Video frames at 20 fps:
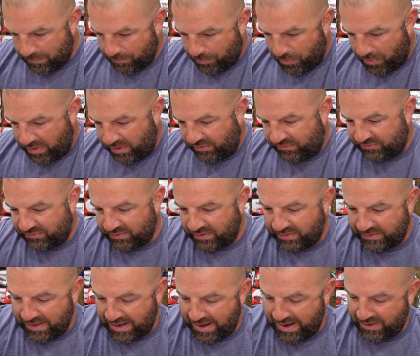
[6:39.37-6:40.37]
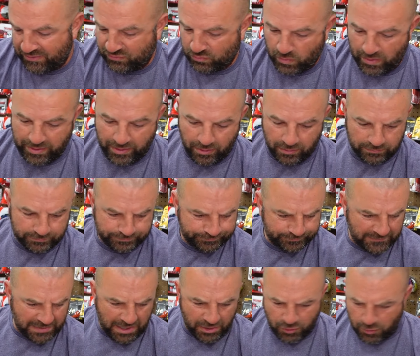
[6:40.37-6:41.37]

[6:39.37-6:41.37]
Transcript: pretty slick as well. And I